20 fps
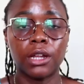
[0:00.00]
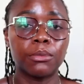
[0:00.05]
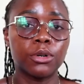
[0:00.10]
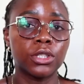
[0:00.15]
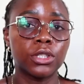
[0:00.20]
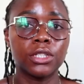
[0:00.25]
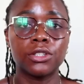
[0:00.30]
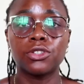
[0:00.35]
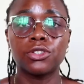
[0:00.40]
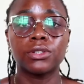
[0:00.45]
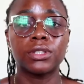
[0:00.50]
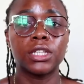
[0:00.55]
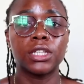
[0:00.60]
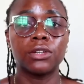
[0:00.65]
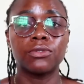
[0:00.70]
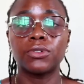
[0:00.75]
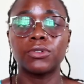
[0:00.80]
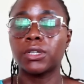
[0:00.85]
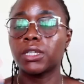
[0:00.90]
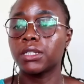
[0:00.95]
about this. You're
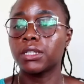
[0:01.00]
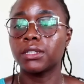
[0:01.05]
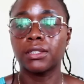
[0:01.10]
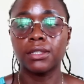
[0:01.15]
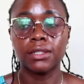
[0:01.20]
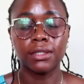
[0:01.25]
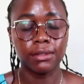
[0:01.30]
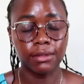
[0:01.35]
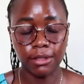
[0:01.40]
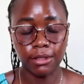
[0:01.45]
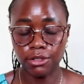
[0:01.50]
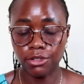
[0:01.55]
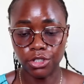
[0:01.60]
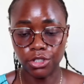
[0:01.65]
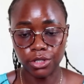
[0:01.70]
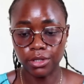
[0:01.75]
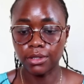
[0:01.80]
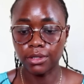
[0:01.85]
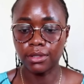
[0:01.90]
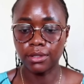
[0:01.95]
staying for kids. You're
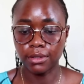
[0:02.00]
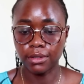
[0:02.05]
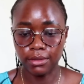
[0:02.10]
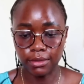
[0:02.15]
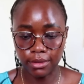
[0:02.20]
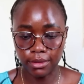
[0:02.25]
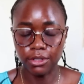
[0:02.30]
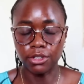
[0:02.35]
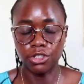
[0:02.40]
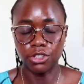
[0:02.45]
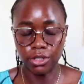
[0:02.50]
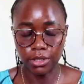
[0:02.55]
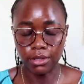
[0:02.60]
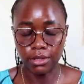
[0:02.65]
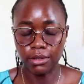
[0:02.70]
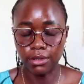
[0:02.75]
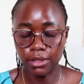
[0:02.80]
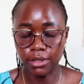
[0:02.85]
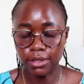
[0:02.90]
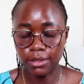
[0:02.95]
just
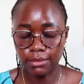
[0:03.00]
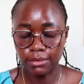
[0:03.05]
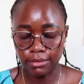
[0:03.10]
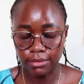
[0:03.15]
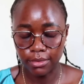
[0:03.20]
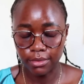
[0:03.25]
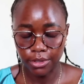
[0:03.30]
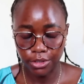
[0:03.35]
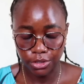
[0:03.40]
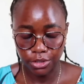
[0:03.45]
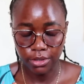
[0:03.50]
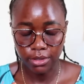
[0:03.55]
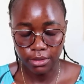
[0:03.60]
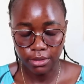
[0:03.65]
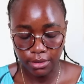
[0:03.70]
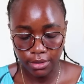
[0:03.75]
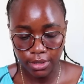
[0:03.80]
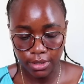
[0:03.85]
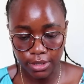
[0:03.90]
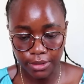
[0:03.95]
not. You're just
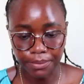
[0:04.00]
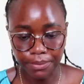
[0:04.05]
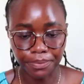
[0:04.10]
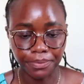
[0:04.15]
not.